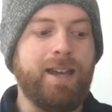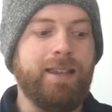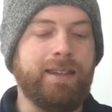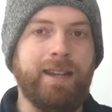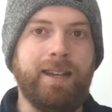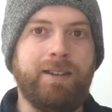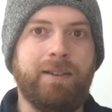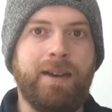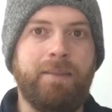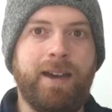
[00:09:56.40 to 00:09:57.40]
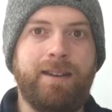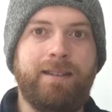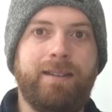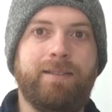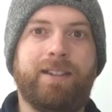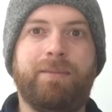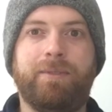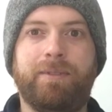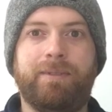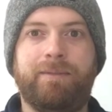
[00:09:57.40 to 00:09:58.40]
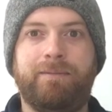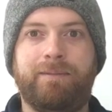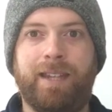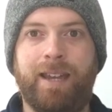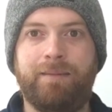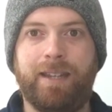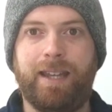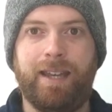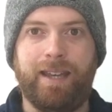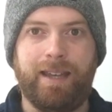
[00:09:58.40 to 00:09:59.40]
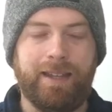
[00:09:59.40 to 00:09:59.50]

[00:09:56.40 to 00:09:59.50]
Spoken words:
Today didn't go that bad. There's a couple times that